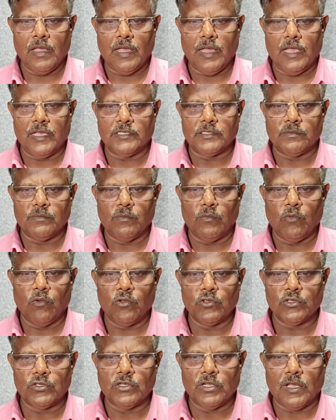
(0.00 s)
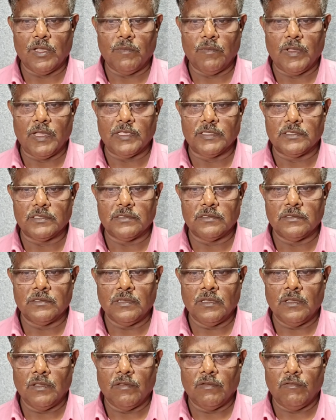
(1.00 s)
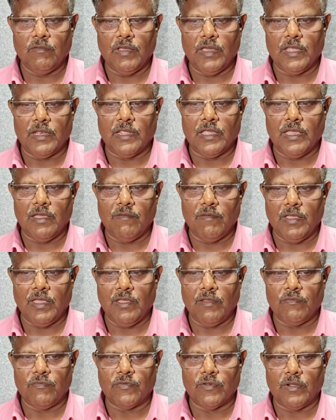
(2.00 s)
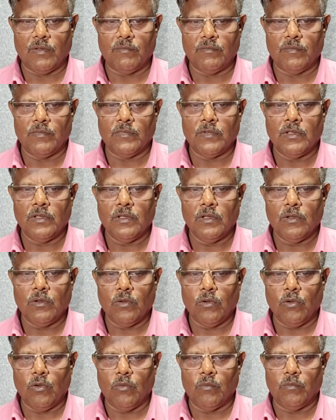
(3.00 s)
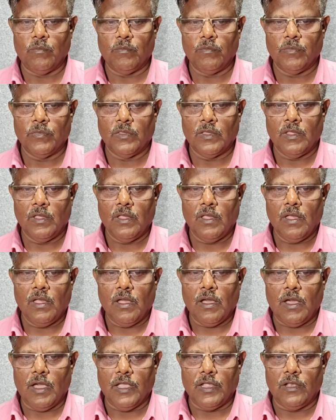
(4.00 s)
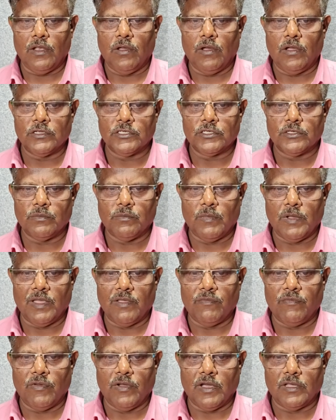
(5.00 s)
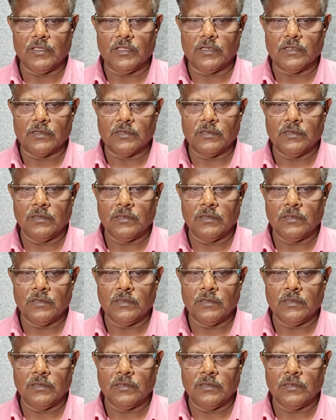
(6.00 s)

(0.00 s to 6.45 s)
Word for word: as most of us were away from home. I lost my father